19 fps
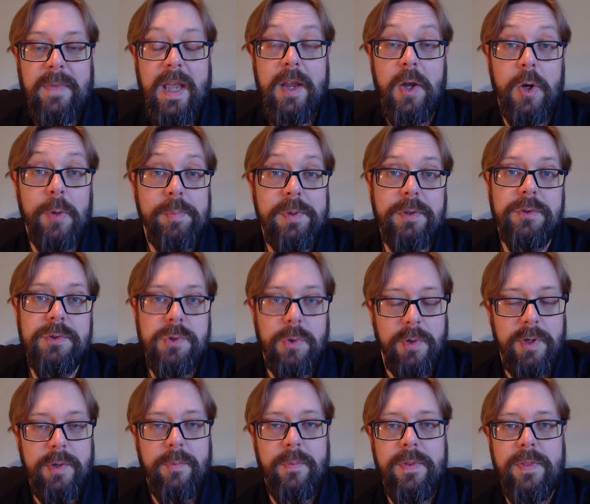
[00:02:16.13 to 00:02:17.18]
I hope you'll
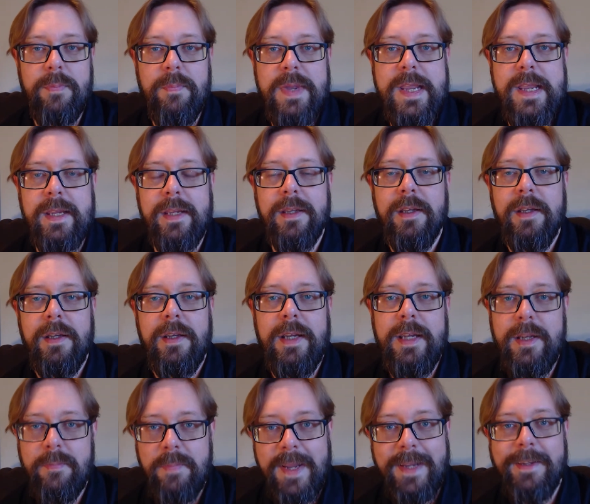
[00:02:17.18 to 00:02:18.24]
join with me
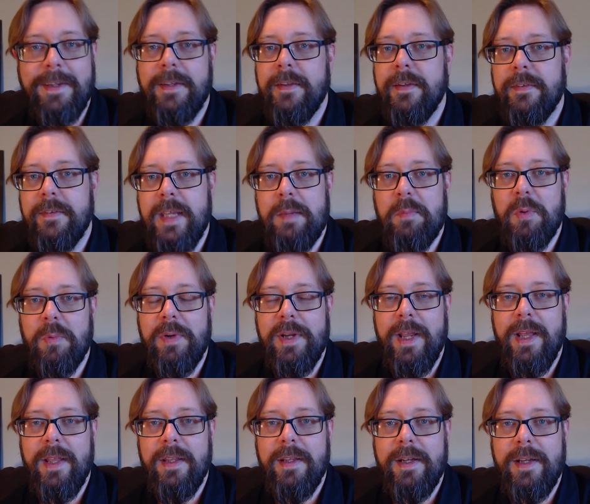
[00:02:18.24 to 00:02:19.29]
in making this game a
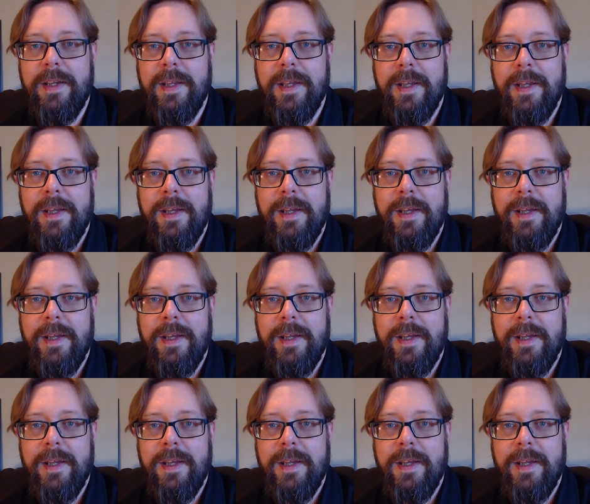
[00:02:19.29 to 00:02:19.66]
reality.